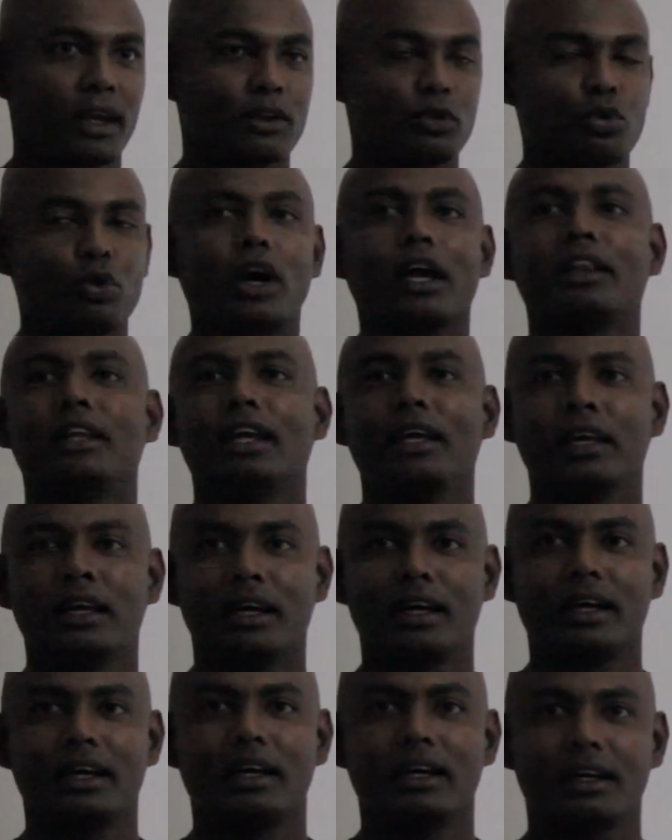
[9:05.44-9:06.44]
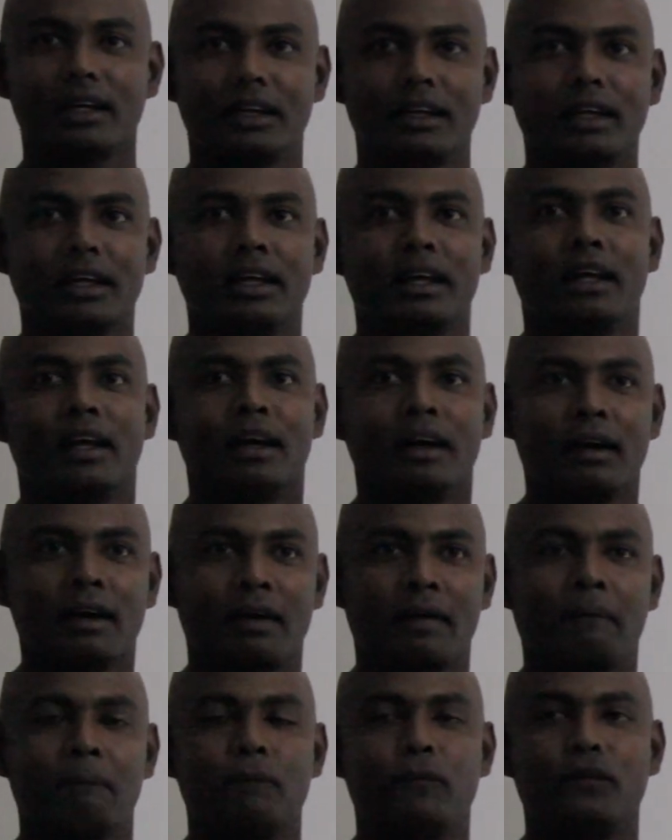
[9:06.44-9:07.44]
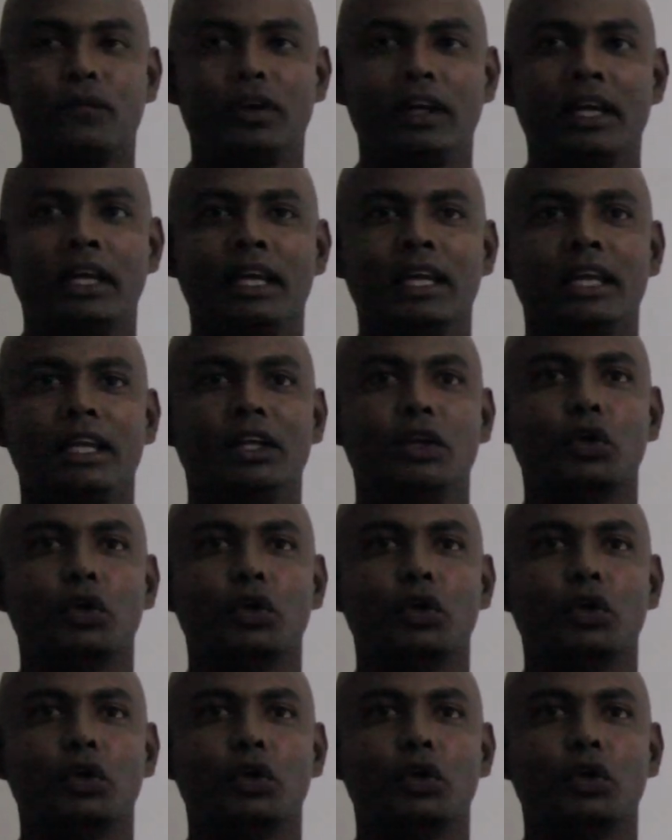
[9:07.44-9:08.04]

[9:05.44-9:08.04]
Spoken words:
So I think we